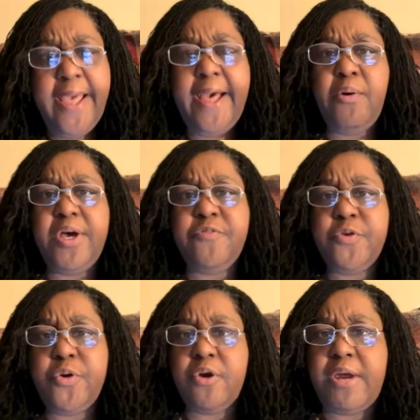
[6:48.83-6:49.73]

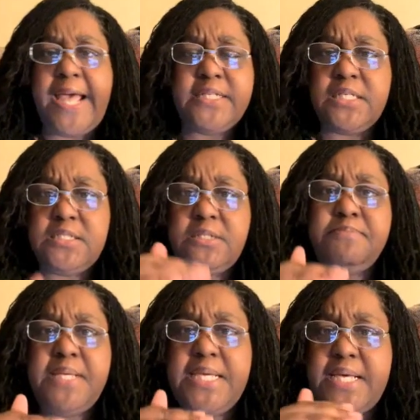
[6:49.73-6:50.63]
However, her acting to
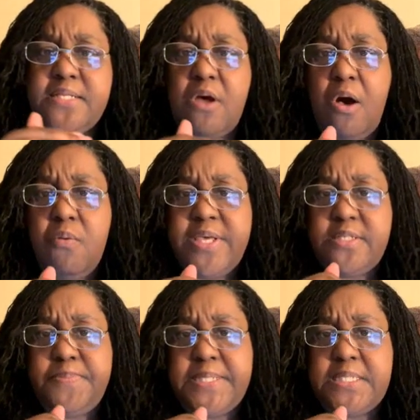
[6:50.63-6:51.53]
me has
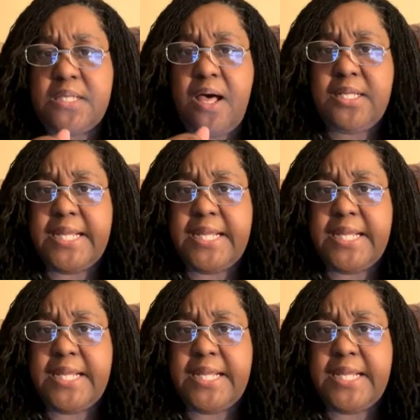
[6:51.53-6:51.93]
always been solid.